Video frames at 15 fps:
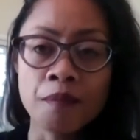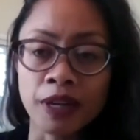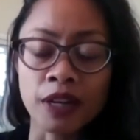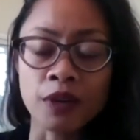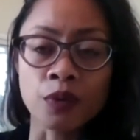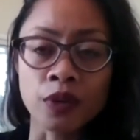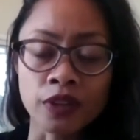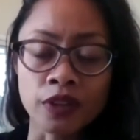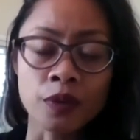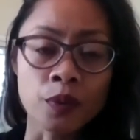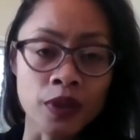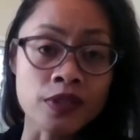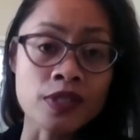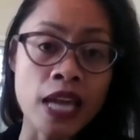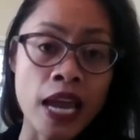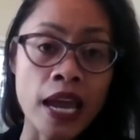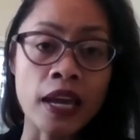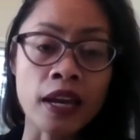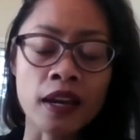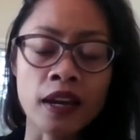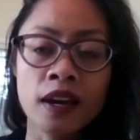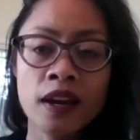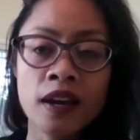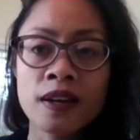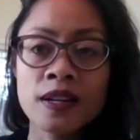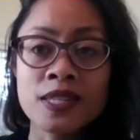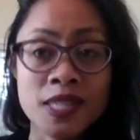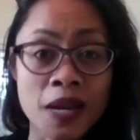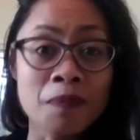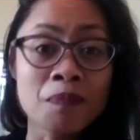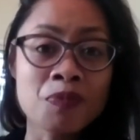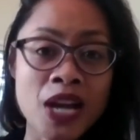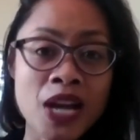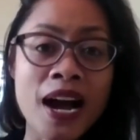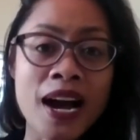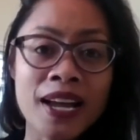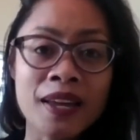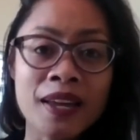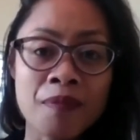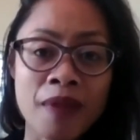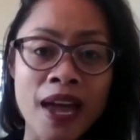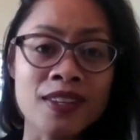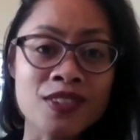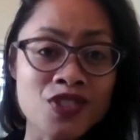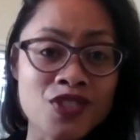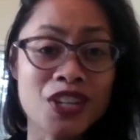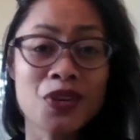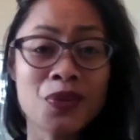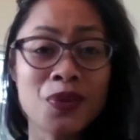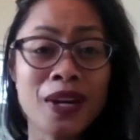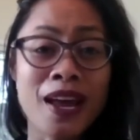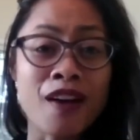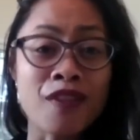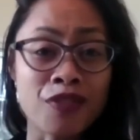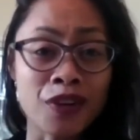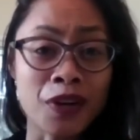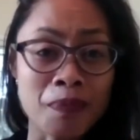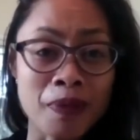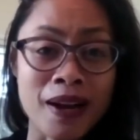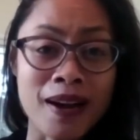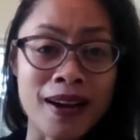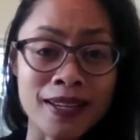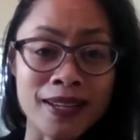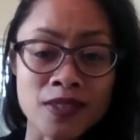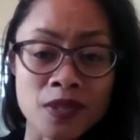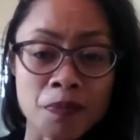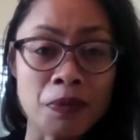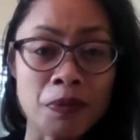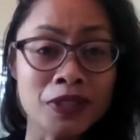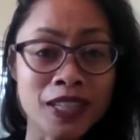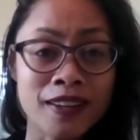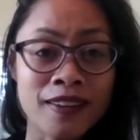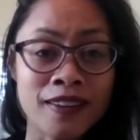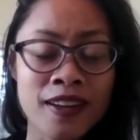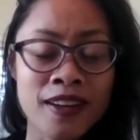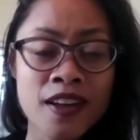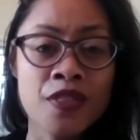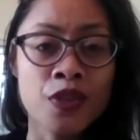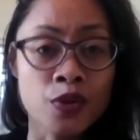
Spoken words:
but it really will take some time and genuine effort behind building